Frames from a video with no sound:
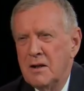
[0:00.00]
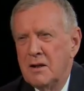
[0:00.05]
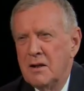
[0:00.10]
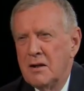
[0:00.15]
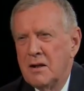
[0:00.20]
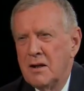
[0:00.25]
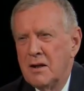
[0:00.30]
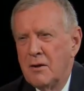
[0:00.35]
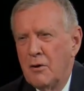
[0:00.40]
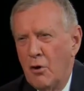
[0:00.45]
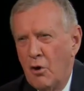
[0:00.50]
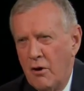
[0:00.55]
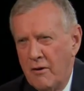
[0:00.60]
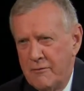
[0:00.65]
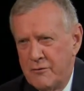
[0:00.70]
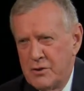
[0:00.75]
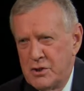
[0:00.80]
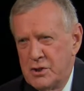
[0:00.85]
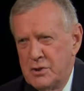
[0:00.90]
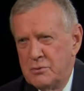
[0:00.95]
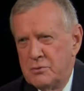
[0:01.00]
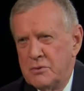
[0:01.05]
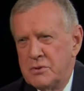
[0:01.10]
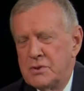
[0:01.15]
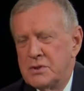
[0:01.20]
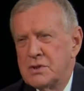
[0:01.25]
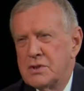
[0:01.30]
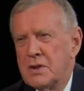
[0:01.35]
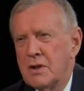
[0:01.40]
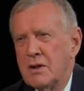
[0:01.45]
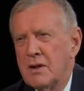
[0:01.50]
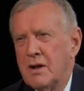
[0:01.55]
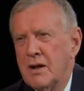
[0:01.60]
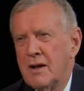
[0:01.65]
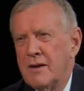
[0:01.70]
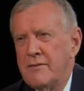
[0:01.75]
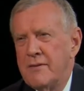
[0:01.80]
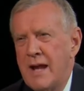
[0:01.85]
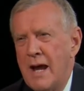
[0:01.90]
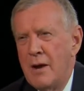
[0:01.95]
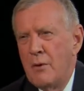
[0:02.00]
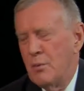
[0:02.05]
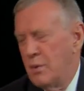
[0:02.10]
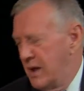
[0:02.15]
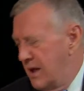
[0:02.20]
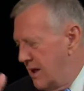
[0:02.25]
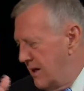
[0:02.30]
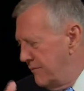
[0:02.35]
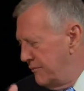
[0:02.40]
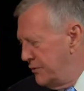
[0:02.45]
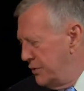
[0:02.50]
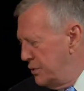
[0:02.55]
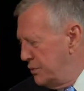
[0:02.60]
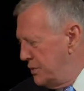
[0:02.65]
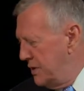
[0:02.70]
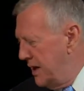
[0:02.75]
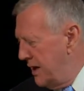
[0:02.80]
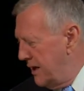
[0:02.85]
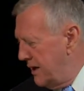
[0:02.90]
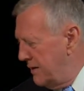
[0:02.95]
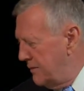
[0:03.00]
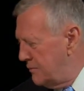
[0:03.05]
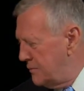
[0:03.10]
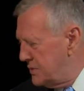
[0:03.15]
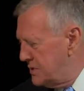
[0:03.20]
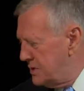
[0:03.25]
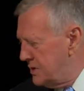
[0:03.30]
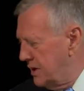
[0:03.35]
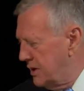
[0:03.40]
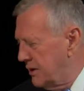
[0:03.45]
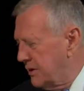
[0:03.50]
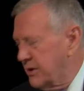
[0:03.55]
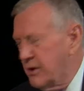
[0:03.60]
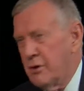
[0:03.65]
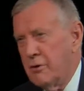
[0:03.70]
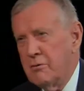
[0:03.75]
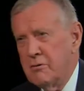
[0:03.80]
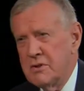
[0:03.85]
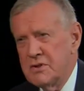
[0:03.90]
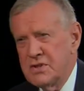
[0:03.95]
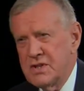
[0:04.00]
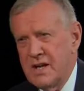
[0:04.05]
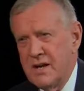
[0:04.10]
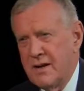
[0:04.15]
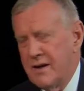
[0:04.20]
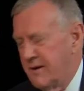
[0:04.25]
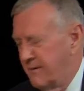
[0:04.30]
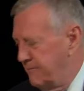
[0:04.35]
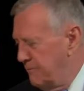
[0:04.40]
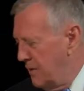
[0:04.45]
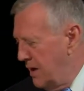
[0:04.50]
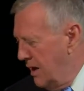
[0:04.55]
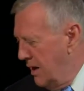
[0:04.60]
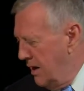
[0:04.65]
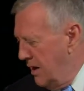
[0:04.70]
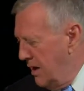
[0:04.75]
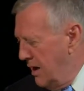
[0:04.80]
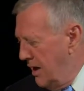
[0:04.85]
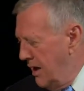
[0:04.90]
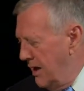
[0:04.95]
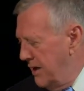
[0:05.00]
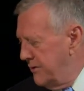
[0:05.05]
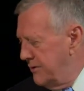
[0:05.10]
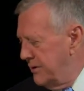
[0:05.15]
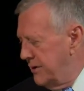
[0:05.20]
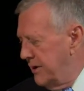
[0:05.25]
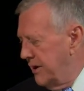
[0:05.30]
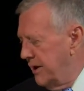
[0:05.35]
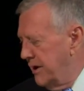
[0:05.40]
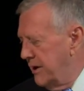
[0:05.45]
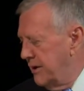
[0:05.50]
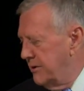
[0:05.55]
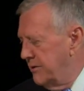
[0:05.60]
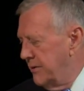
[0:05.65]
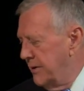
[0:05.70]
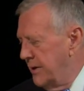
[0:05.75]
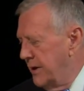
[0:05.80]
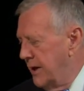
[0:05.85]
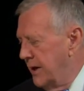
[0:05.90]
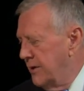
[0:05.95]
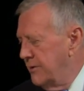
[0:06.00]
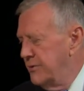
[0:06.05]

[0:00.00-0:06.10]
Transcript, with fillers: Uh, offshoots. Uh, now we have new names: uh, Khorasan, every day. And, a uh,